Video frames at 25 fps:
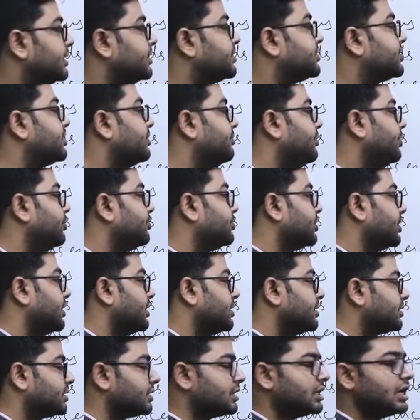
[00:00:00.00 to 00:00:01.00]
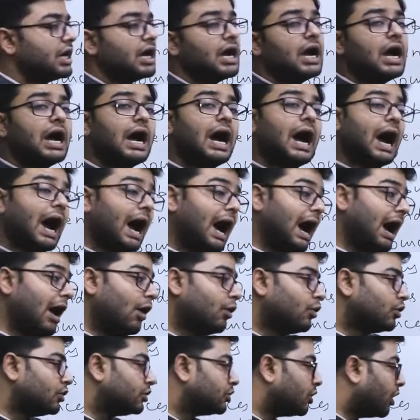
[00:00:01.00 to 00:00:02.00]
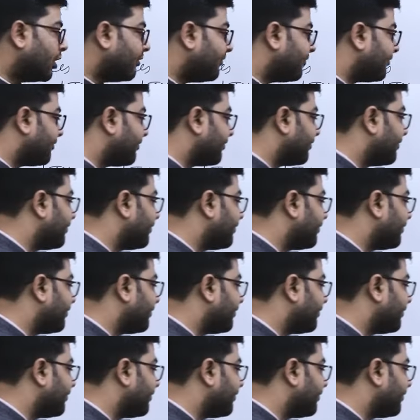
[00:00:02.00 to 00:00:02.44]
distribution is. Out of